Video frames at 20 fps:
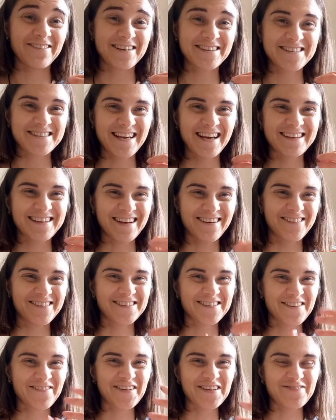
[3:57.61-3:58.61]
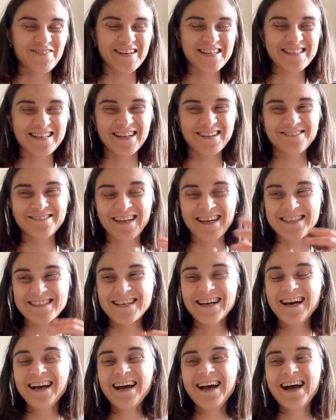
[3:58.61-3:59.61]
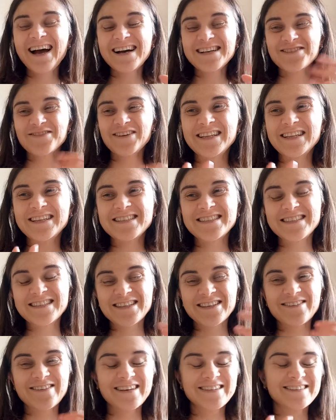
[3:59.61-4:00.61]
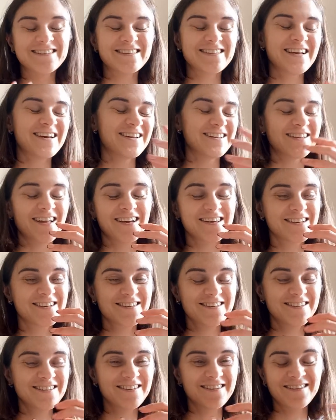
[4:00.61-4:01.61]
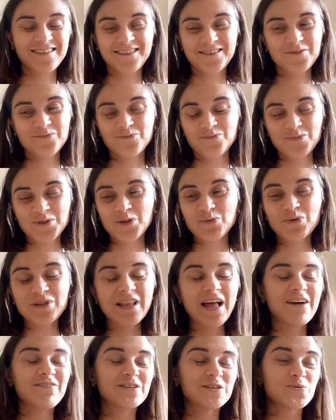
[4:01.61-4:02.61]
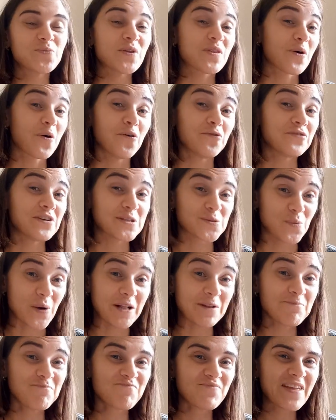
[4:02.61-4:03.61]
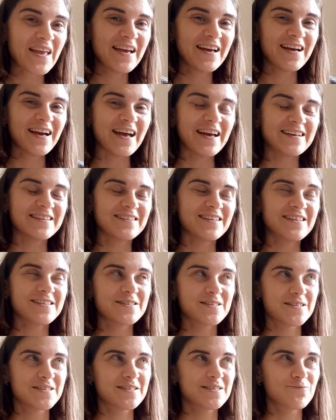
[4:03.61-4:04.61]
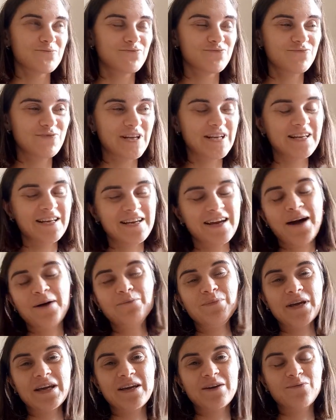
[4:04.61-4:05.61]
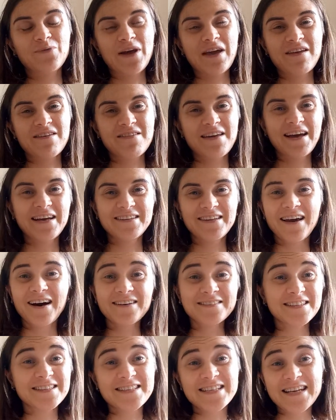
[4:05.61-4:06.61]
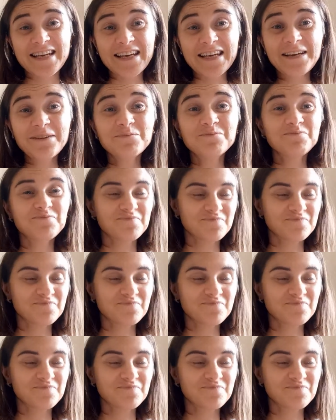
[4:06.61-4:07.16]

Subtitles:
I signed out a little bit myself, yes, as as you can like you would love it with coffee as well, and it's really yummy with any other tea.